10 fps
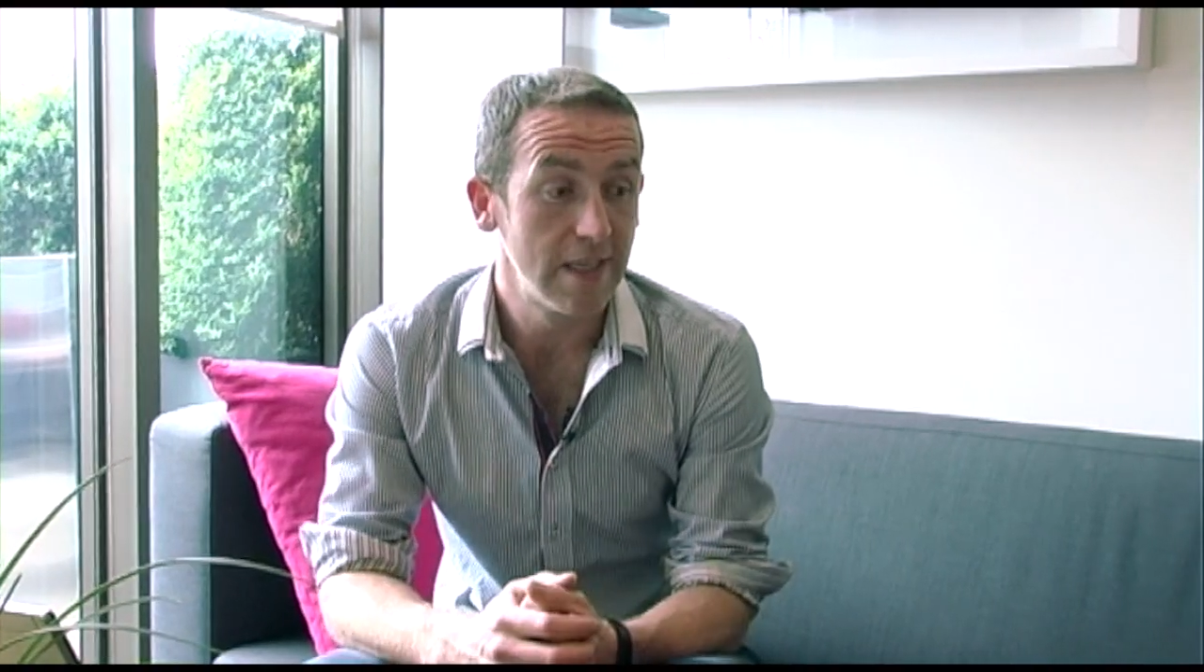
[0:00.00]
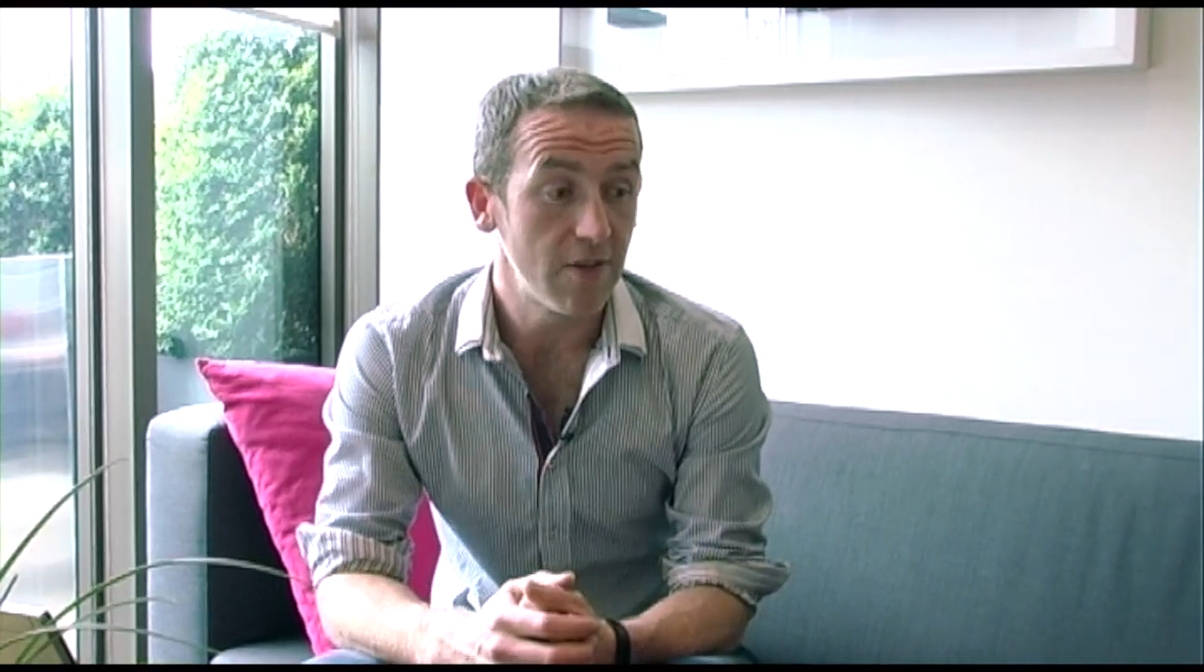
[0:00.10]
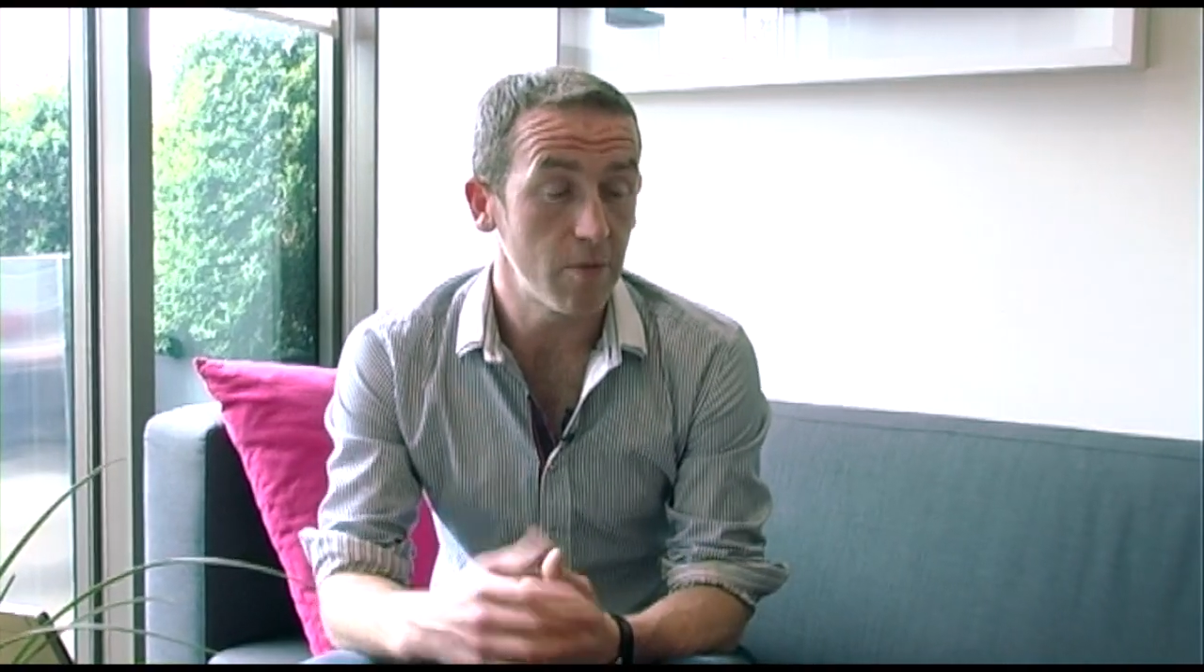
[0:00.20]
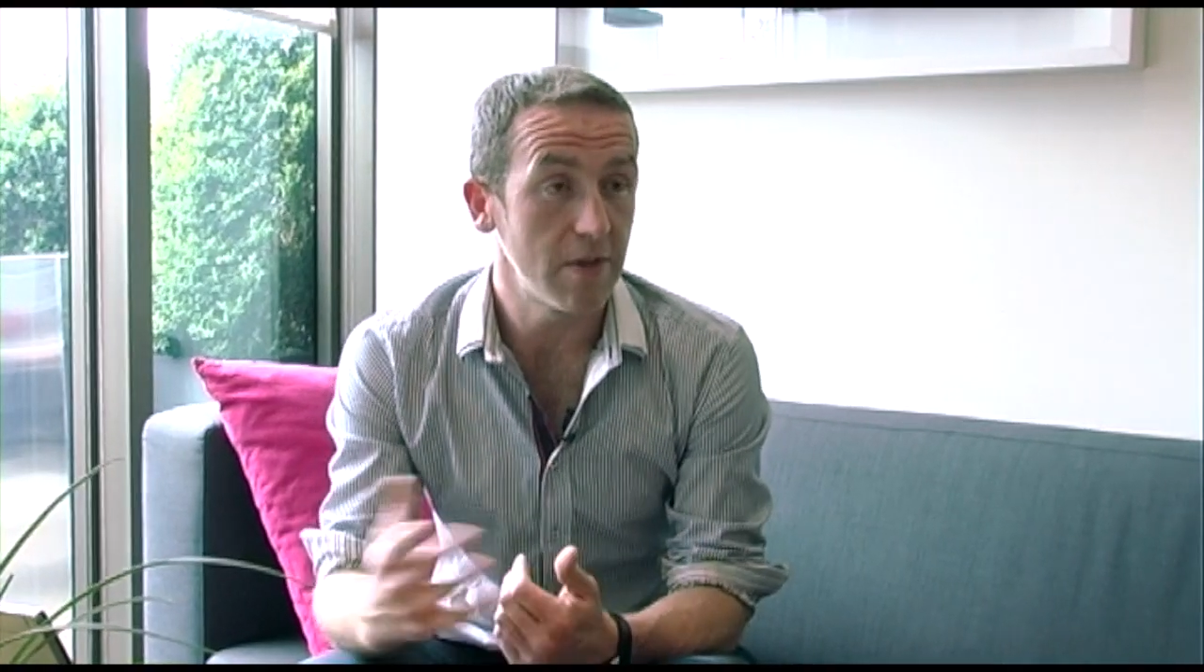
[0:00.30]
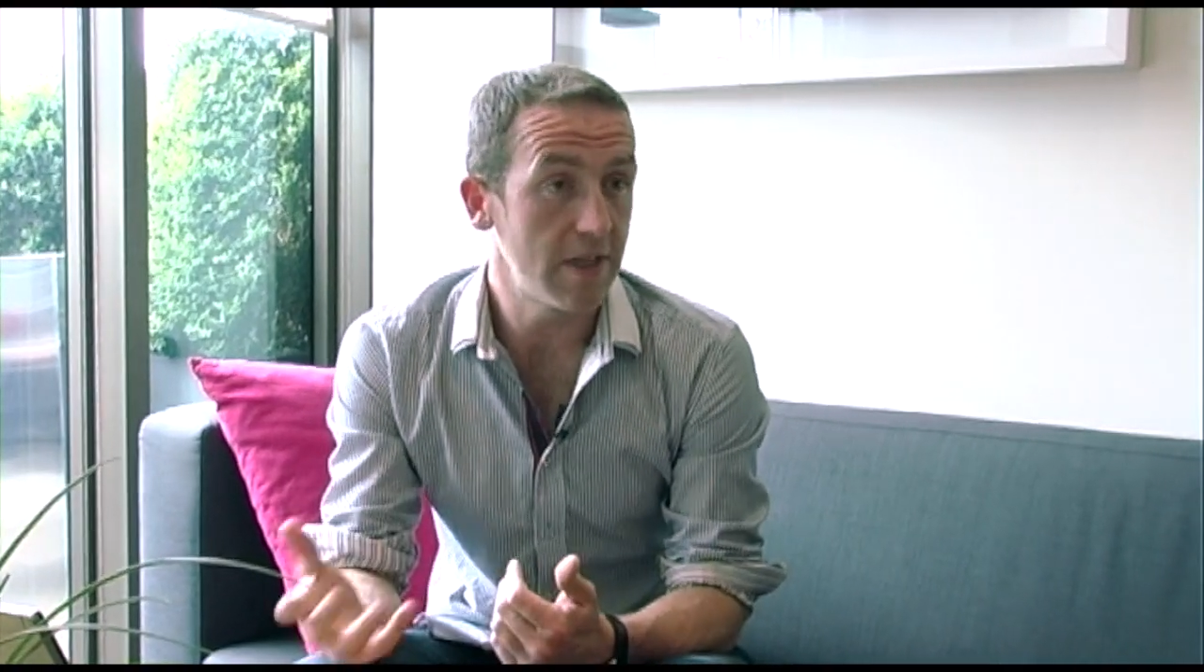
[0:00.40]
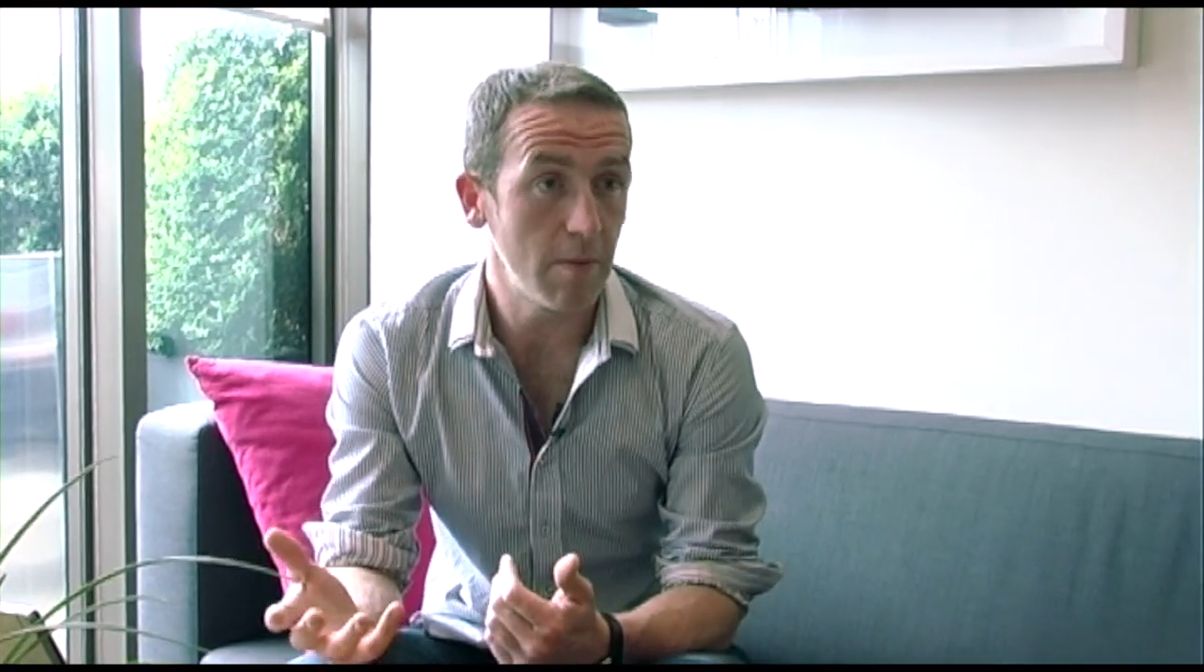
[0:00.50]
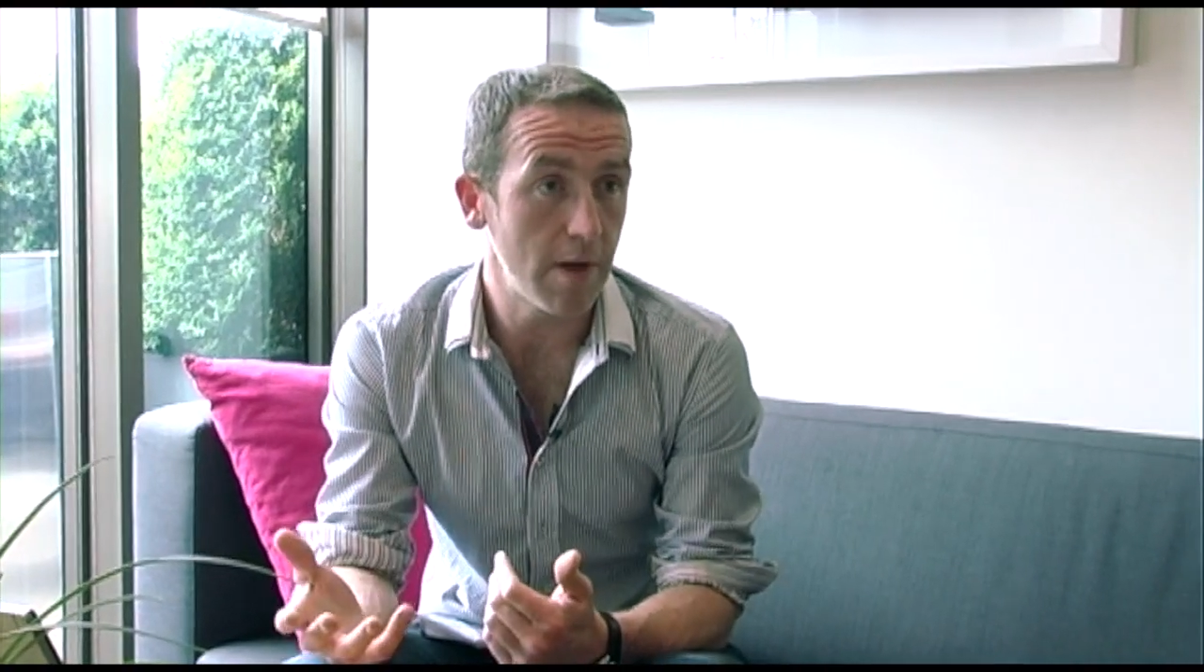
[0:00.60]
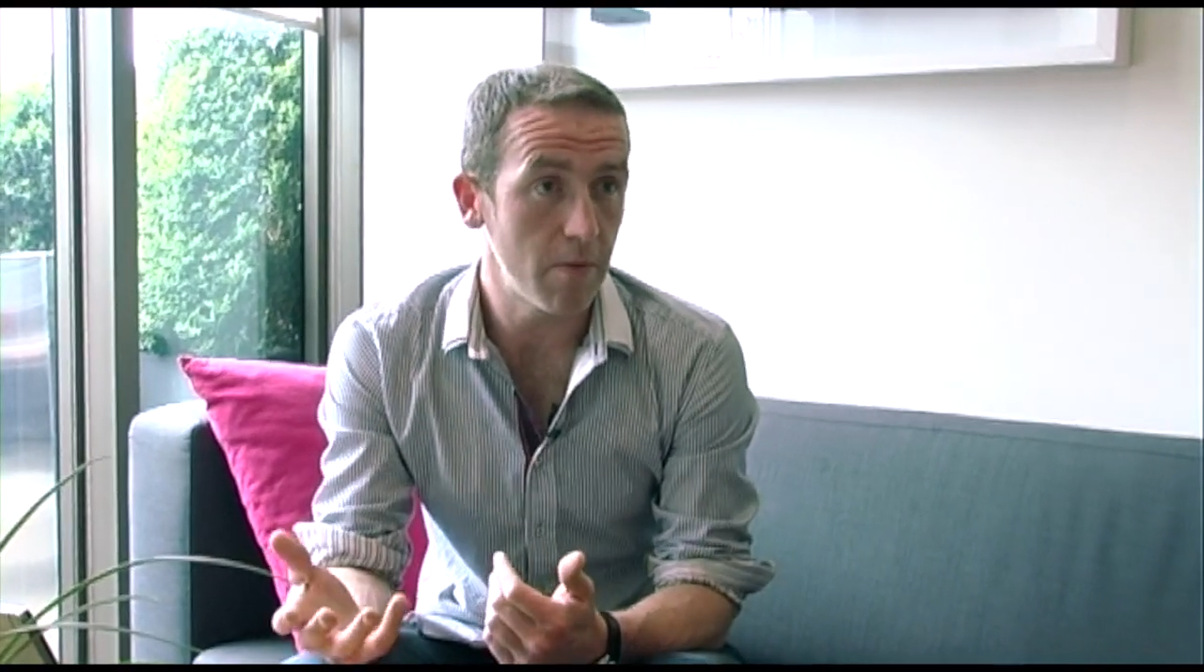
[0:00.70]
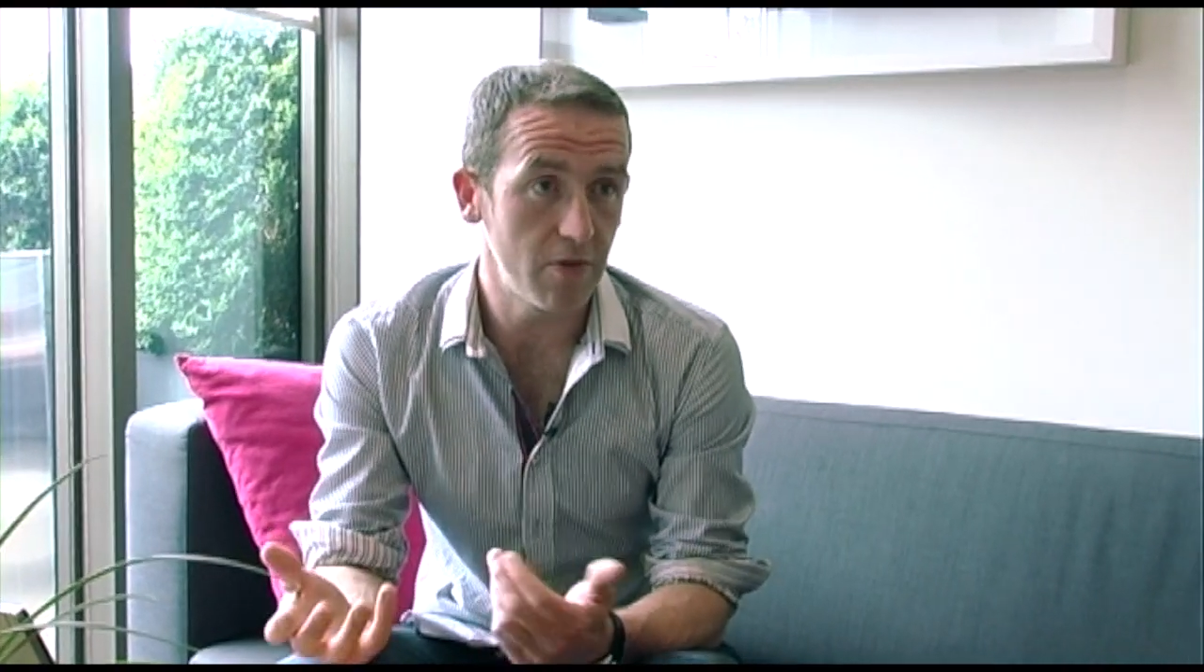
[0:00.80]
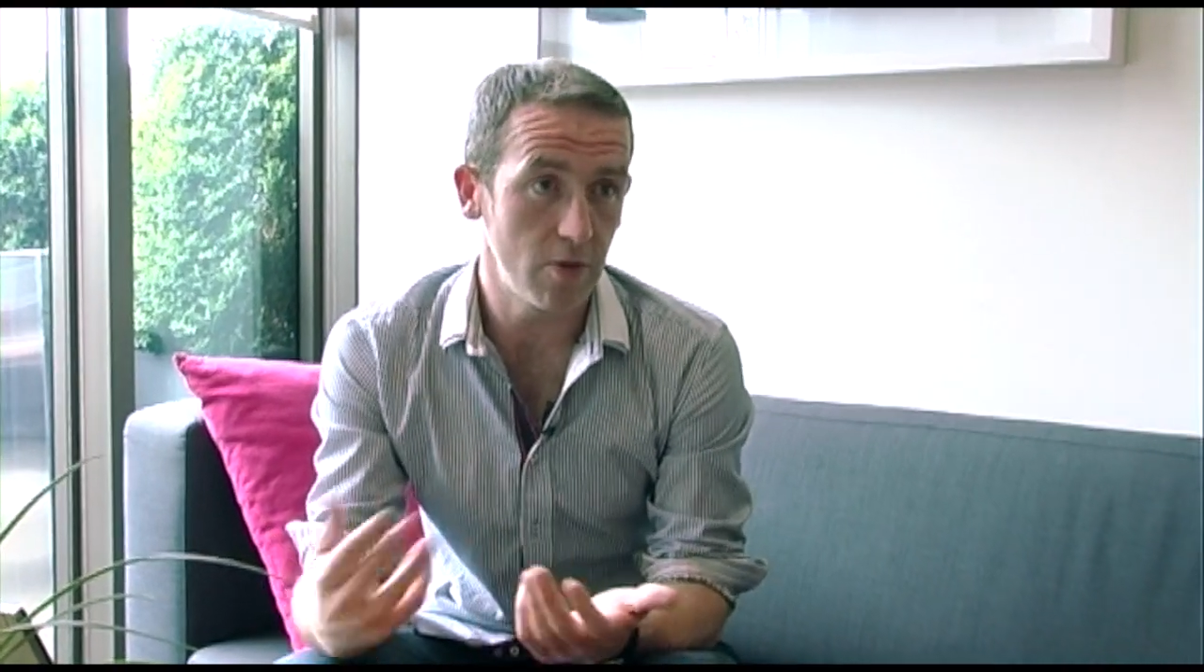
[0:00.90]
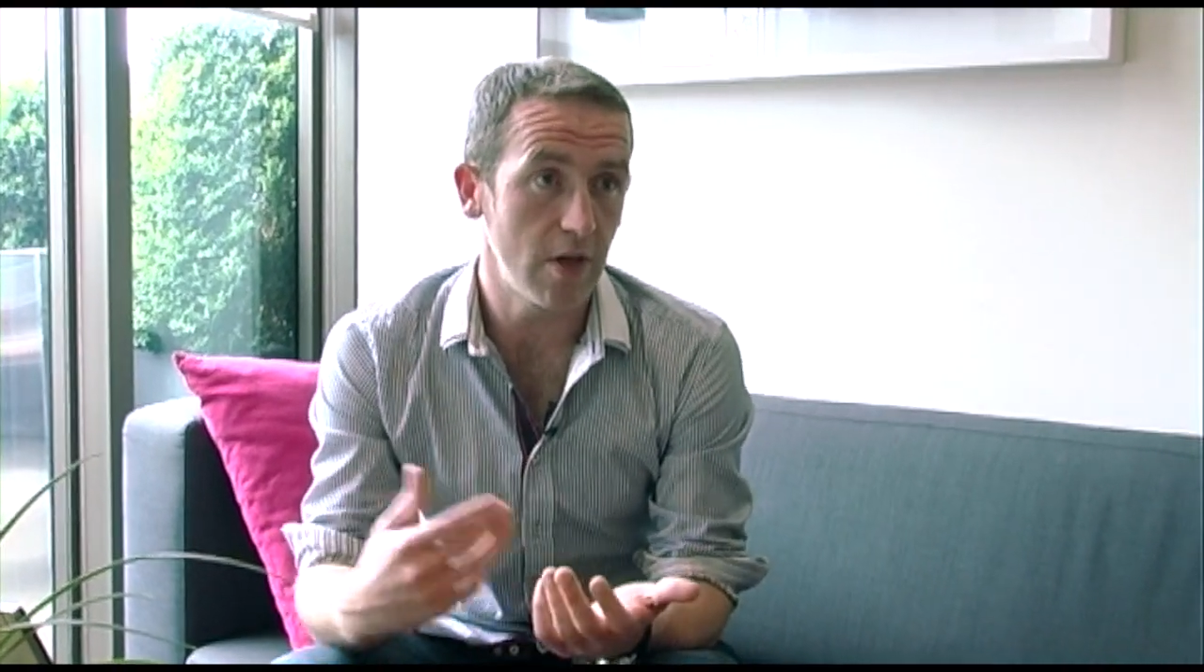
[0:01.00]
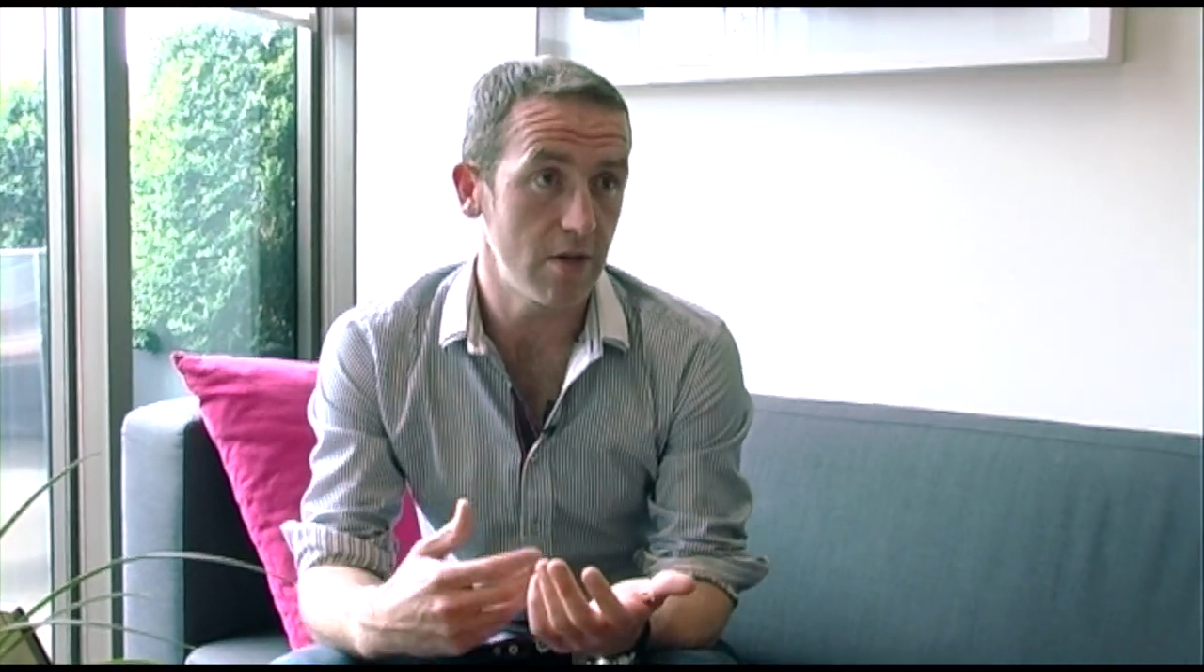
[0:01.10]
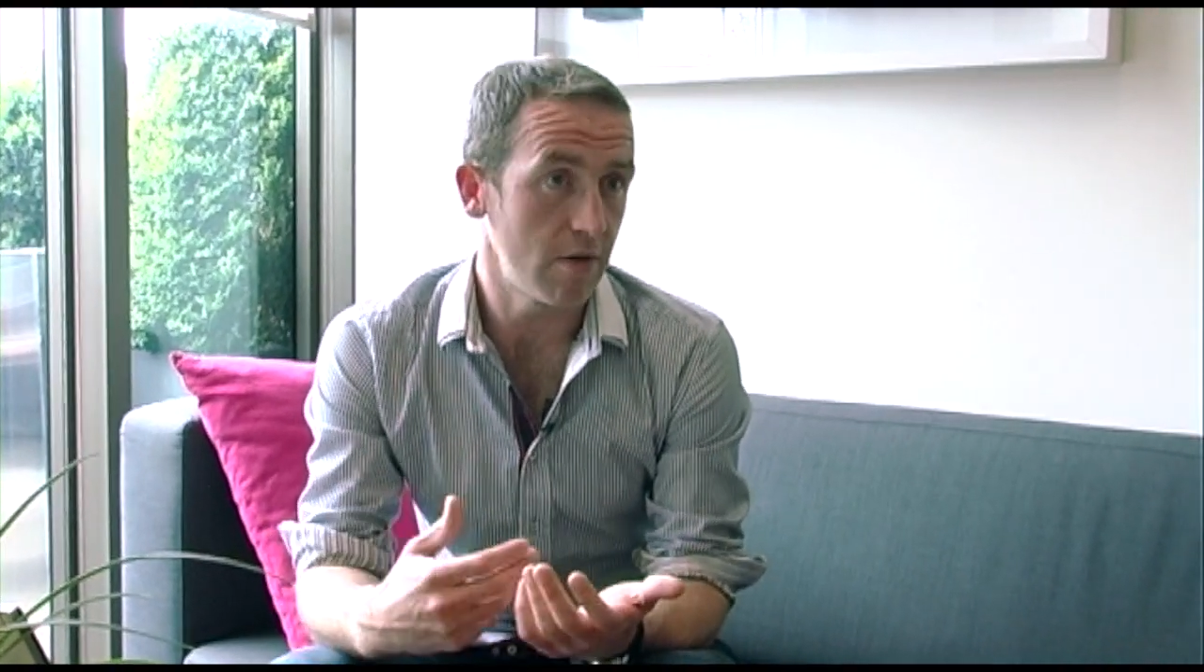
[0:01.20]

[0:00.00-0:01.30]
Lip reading: some of the team members do not